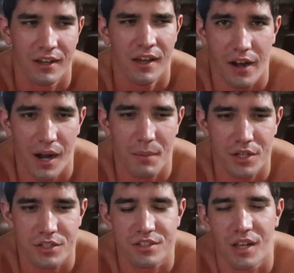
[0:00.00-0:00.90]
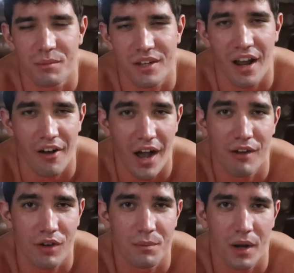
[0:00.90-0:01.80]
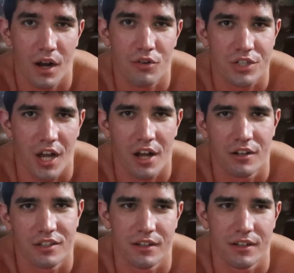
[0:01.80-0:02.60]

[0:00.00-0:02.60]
And then I mentioned something how I run my own channel,